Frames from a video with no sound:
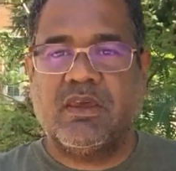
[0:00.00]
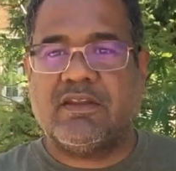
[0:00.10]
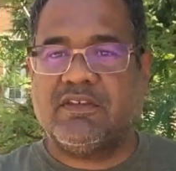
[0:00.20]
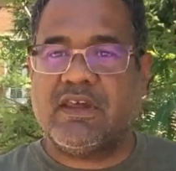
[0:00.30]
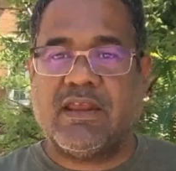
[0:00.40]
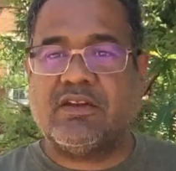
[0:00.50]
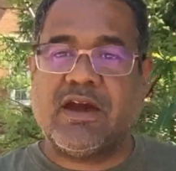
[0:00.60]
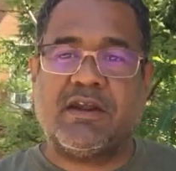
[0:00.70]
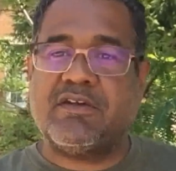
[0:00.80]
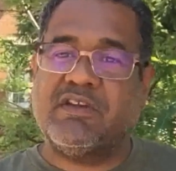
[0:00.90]
That's it. I
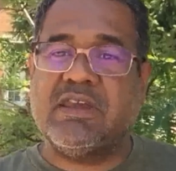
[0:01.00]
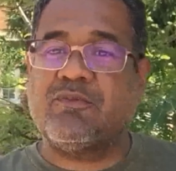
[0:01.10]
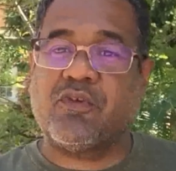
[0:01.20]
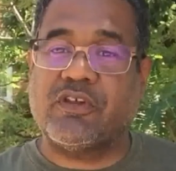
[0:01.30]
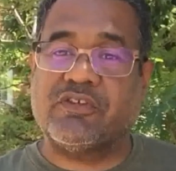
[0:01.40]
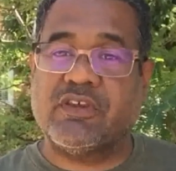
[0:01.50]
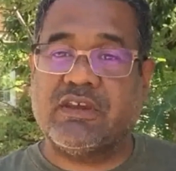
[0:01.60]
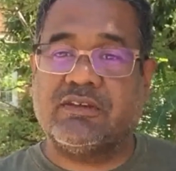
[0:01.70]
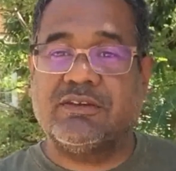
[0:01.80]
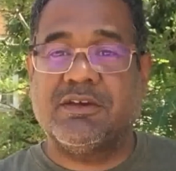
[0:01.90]
don't have a name for this
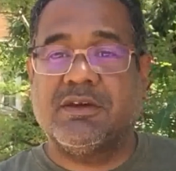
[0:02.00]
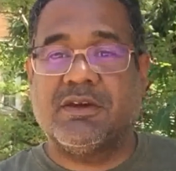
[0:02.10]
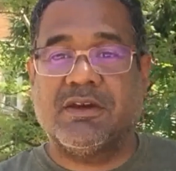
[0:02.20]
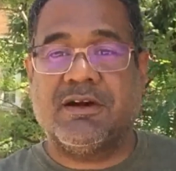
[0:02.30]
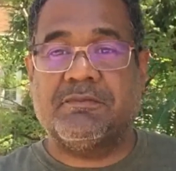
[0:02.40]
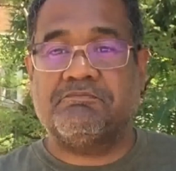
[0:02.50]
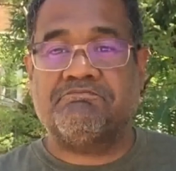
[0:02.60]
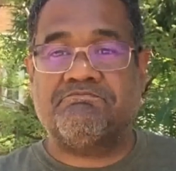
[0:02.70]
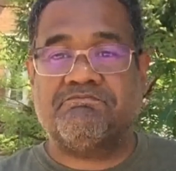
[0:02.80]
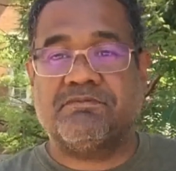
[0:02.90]
thing.
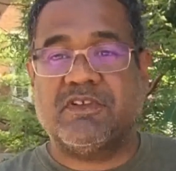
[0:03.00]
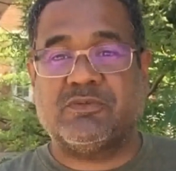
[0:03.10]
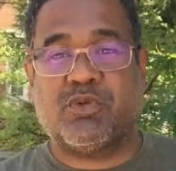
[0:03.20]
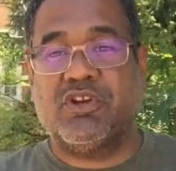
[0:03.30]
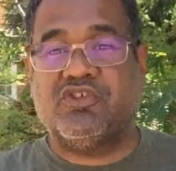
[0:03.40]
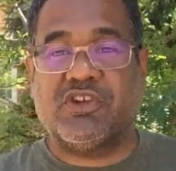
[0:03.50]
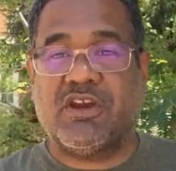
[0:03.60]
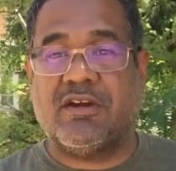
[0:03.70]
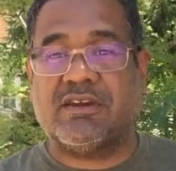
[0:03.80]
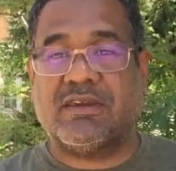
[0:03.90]
It's pretty
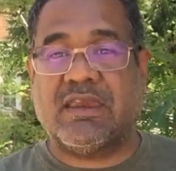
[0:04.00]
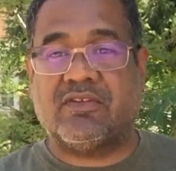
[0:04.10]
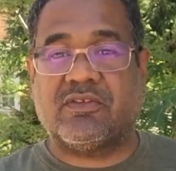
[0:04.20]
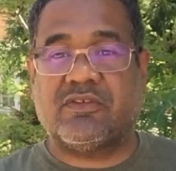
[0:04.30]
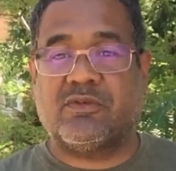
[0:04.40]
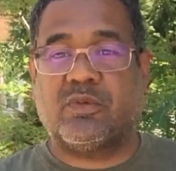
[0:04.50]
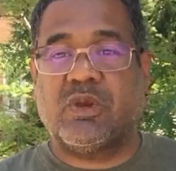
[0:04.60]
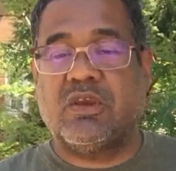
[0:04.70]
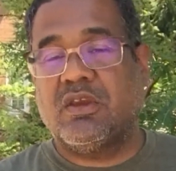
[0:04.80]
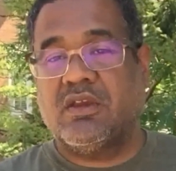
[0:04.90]
generic. It's
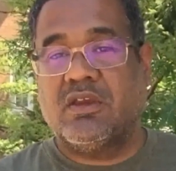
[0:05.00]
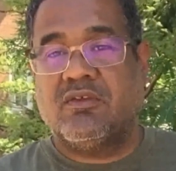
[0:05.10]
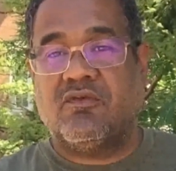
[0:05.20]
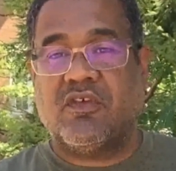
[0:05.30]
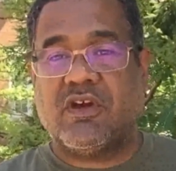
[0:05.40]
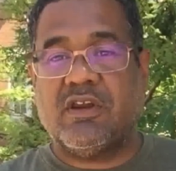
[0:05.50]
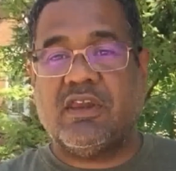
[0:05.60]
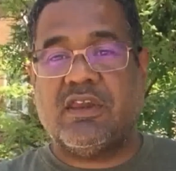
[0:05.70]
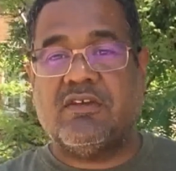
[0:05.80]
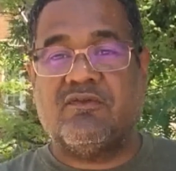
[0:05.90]

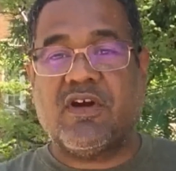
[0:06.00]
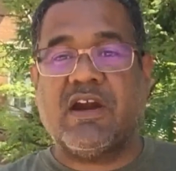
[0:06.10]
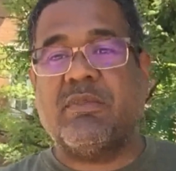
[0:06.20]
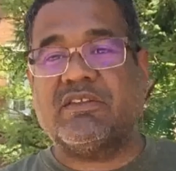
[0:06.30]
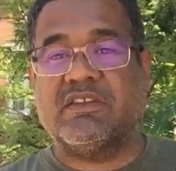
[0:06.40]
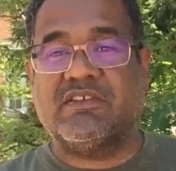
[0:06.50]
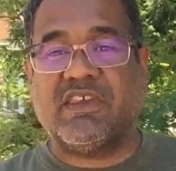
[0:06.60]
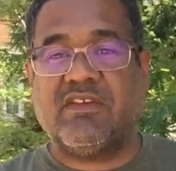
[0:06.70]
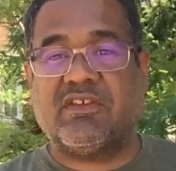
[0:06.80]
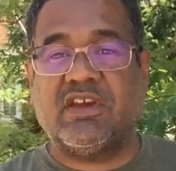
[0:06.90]
very environmentally
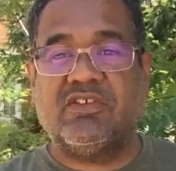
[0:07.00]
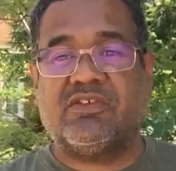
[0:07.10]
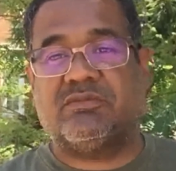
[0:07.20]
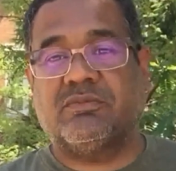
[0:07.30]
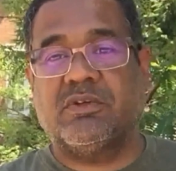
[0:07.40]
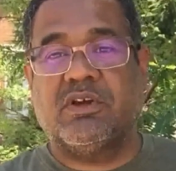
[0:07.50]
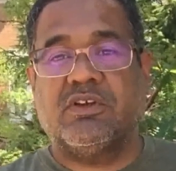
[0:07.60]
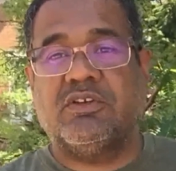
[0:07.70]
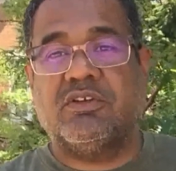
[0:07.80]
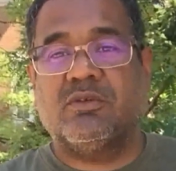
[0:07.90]
safe because
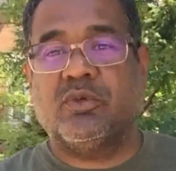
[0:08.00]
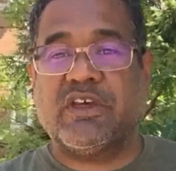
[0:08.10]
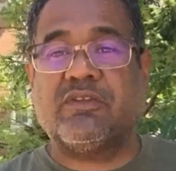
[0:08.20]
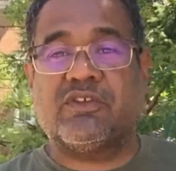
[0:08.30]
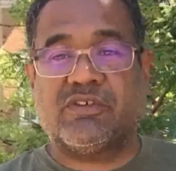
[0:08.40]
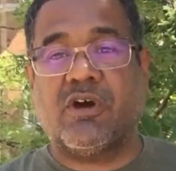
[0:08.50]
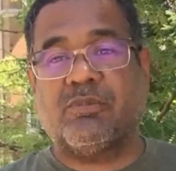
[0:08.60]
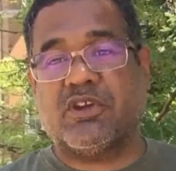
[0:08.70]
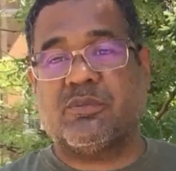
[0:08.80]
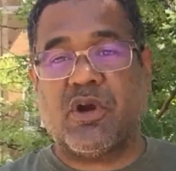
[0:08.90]
without the
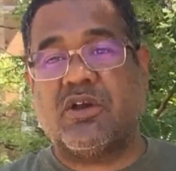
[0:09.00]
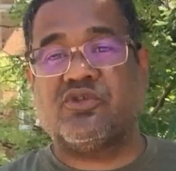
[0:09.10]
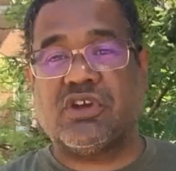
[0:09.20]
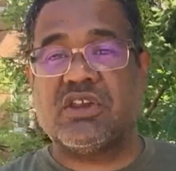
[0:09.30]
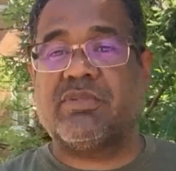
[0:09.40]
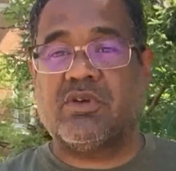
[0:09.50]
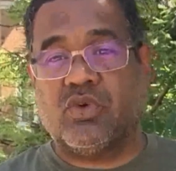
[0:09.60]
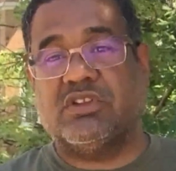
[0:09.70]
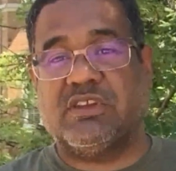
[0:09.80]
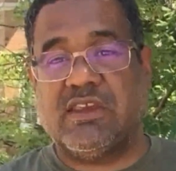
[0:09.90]
soap you could probably drink it, but it
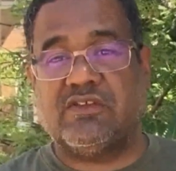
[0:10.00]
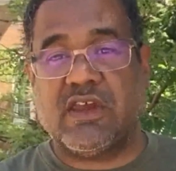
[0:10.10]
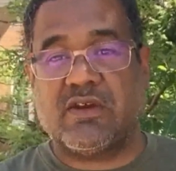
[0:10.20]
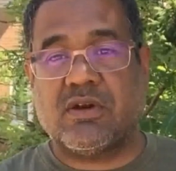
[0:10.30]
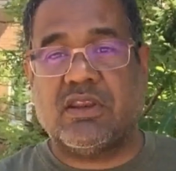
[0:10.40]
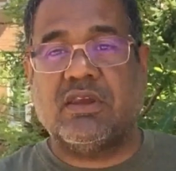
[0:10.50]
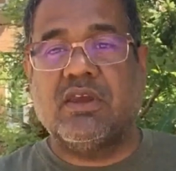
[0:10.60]
wouldn't taste that great.